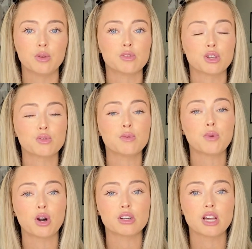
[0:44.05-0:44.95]
He was also a
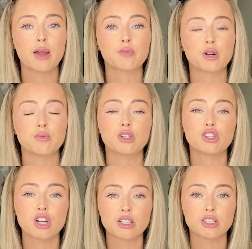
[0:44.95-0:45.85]
part-time criminal
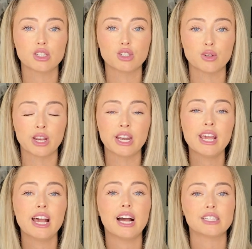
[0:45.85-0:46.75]
justice student
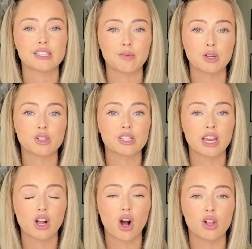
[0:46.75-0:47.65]
at Seminole
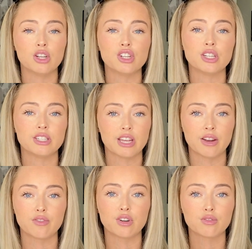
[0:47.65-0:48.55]
State College in
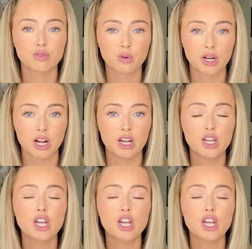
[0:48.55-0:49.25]
Sanford, Florida.